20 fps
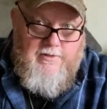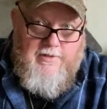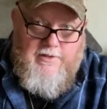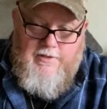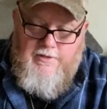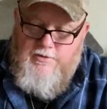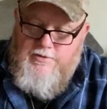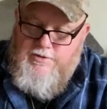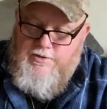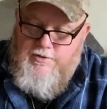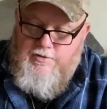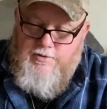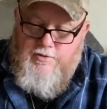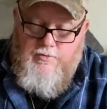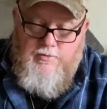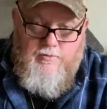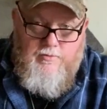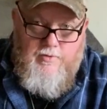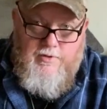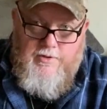I used
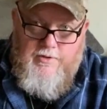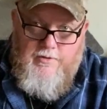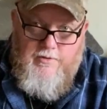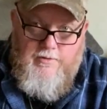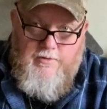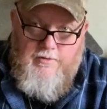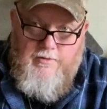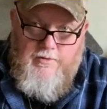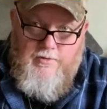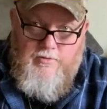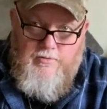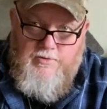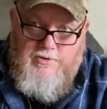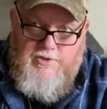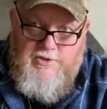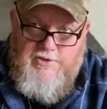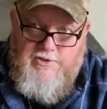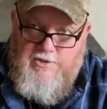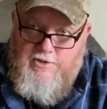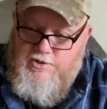to use
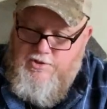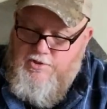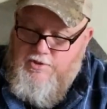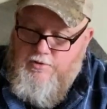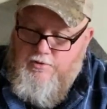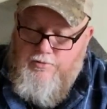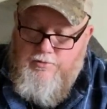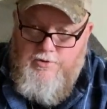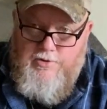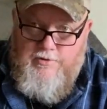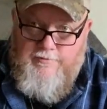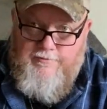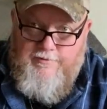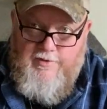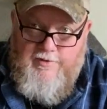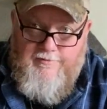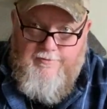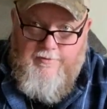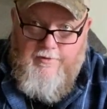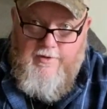this
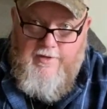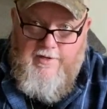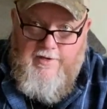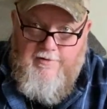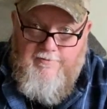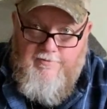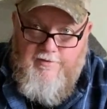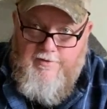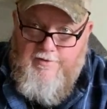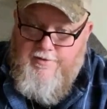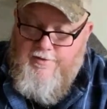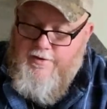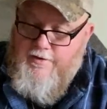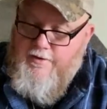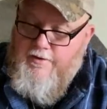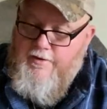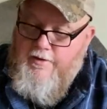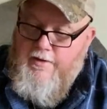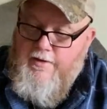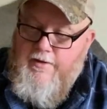exclusively for
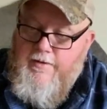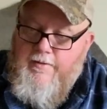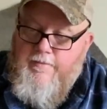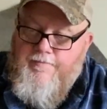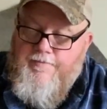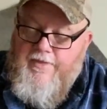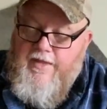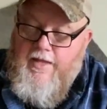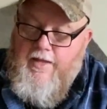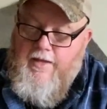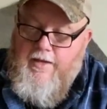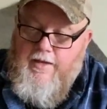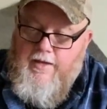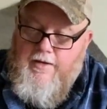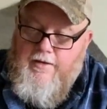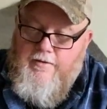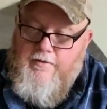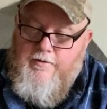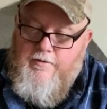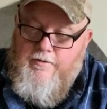everything,
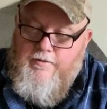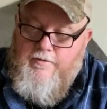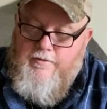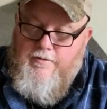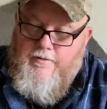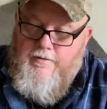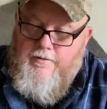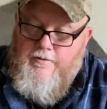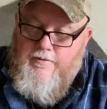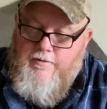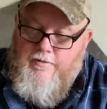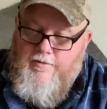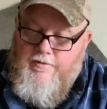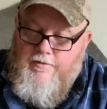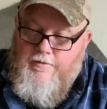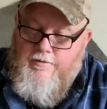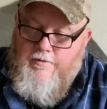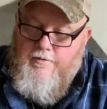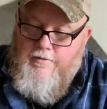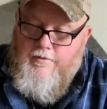and
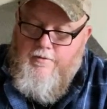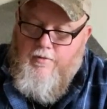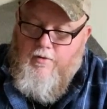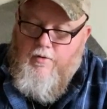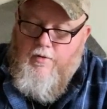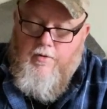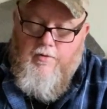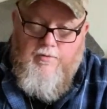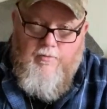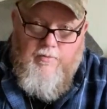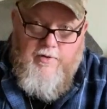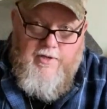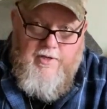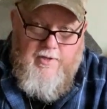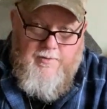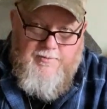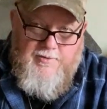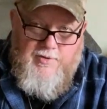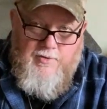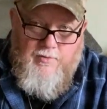all the way
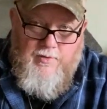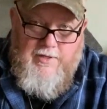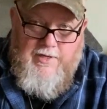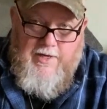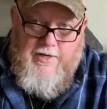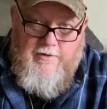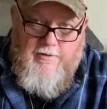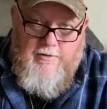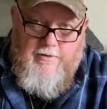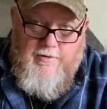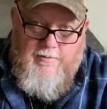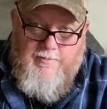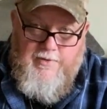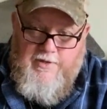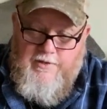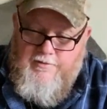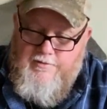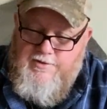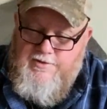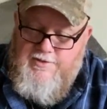up to a
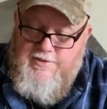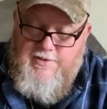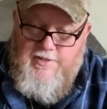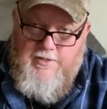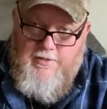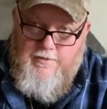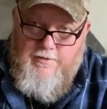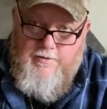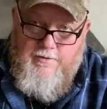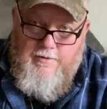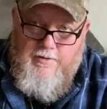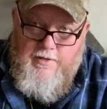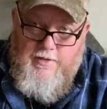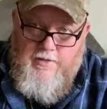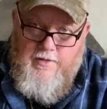900-pound steer.